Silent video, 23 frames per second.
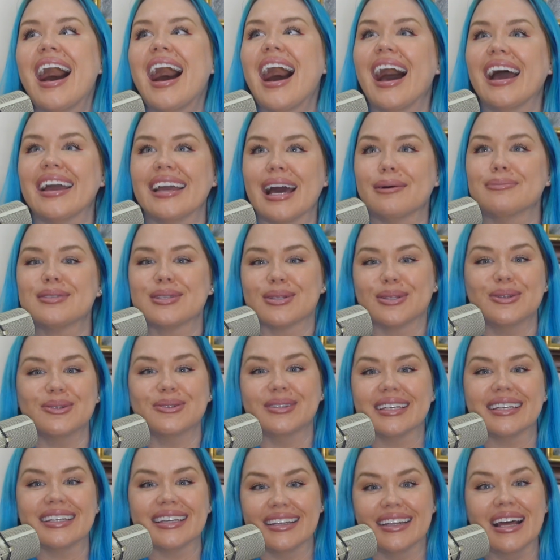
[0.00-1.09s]

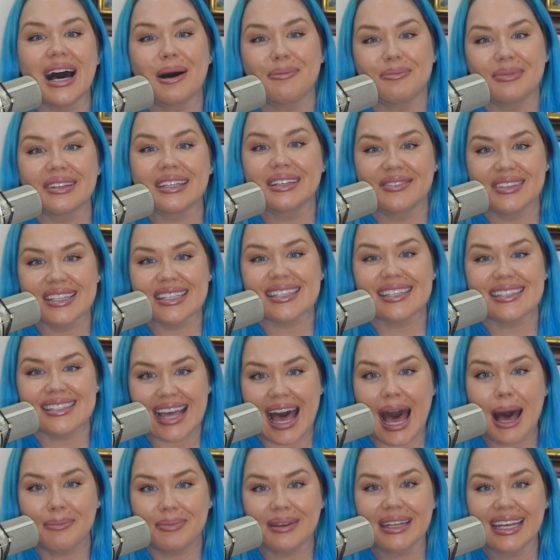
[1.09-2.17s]
absolutely cannot believe this is
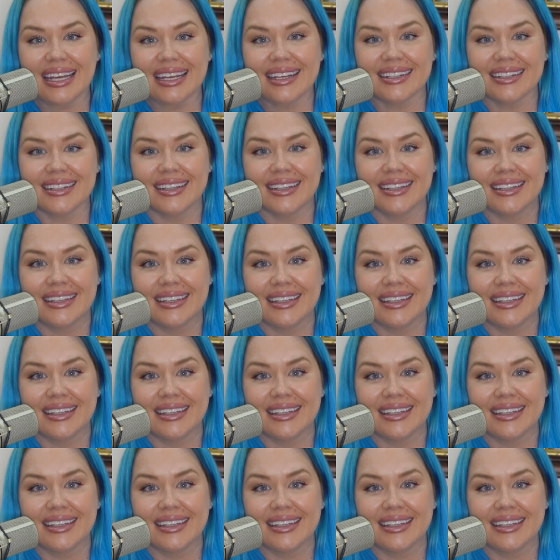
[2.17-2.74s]
happening.